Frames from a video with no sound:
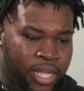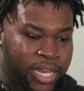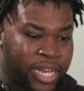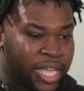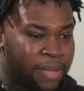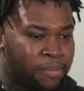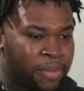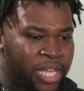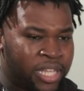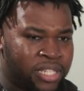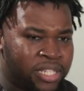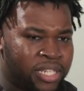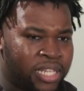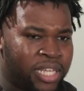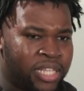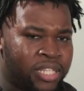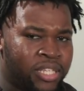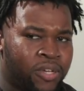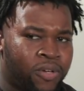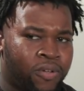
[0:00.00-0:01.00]
They
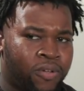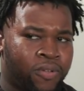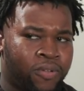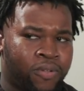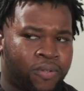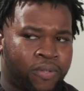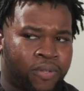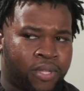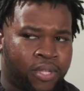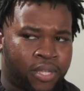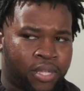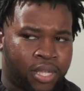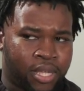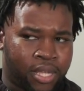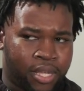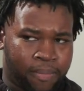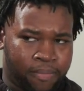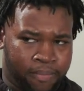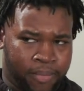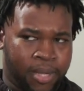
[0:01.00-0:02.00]
basically told,
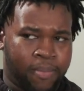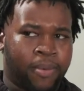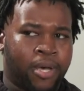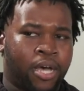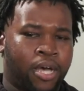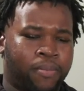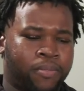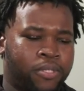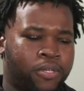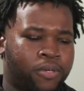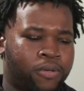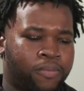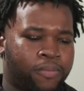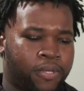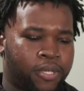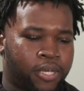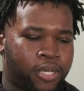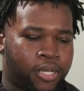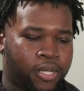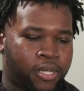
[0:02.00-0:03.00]
my mom told
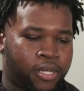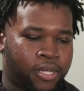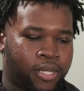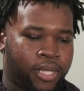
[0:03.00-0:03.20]
me, uh,